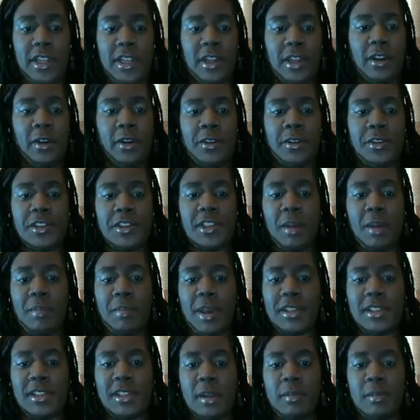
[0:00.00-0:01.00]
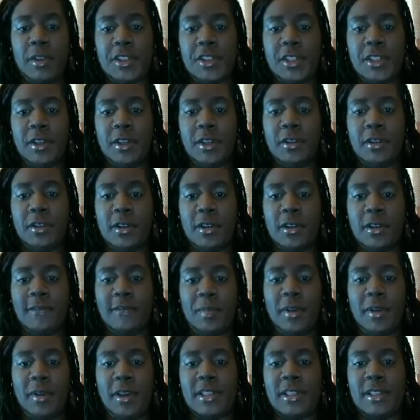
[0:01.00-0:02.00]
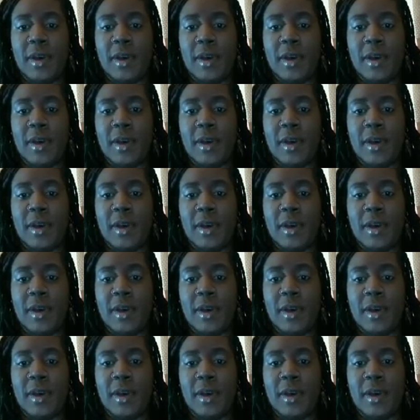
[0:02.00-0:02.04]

here, step-by-step listing on Flippa, is